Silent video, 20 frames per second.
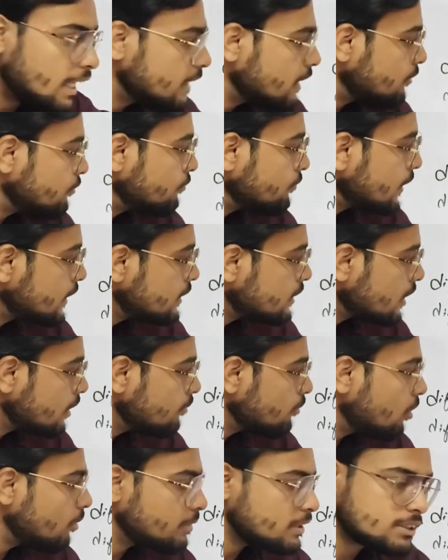and the first term
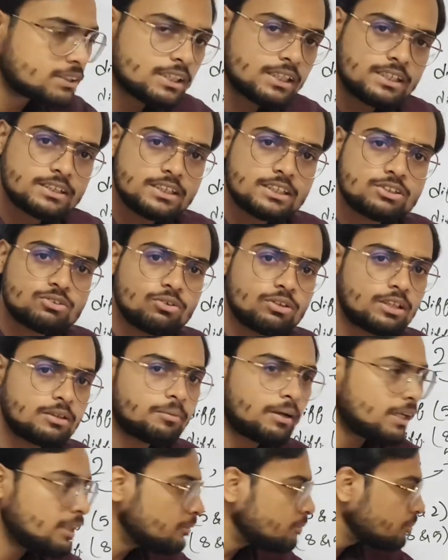of the series is denoted
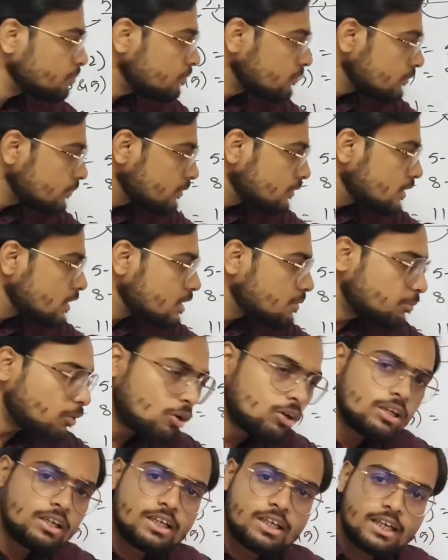by
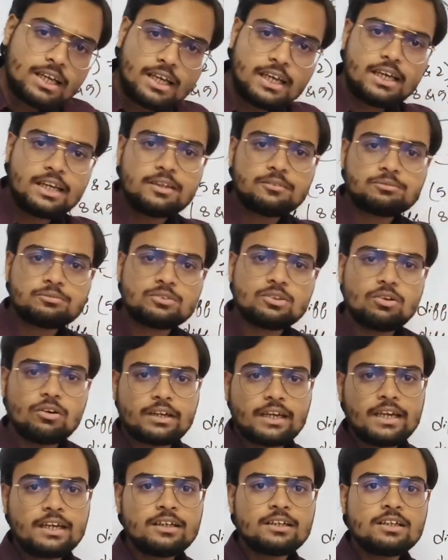small a.
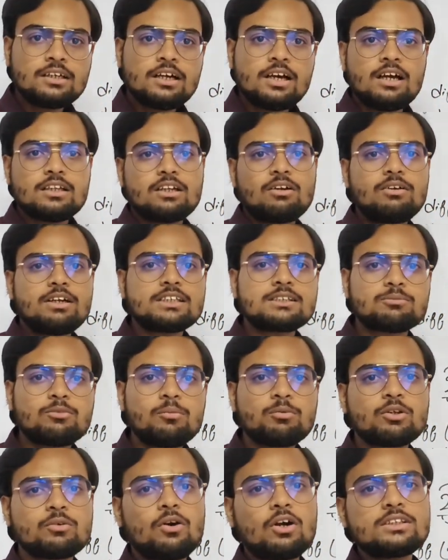Okay, now let's
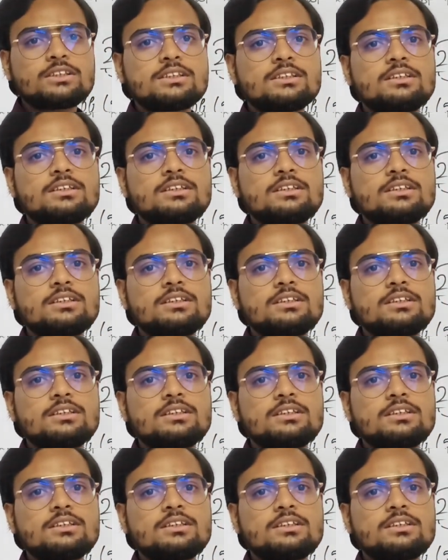move towards